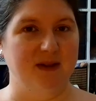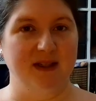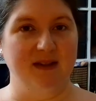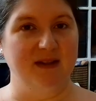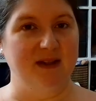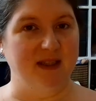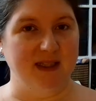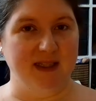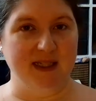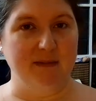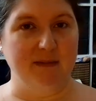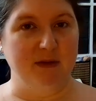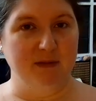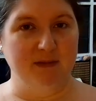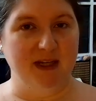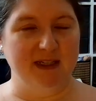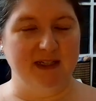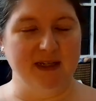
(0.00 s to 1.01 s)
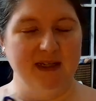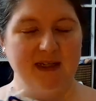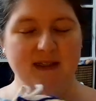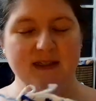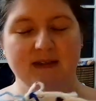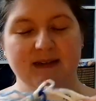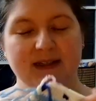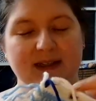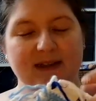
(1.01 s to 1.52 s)
is seamed, basically.
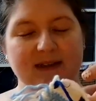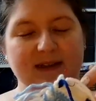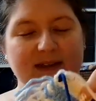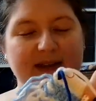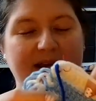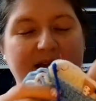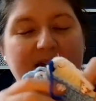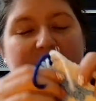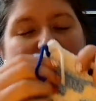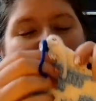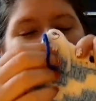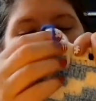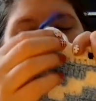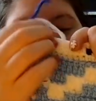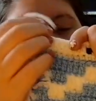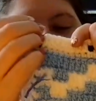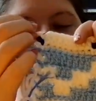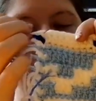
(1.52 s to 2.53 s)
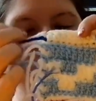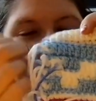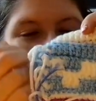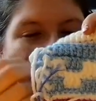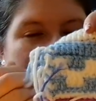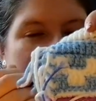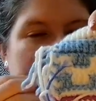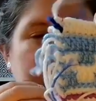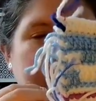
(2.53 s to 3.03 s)
So it, yeah, haven't quite worked
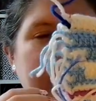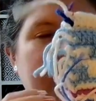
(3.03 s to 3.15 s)
that bit out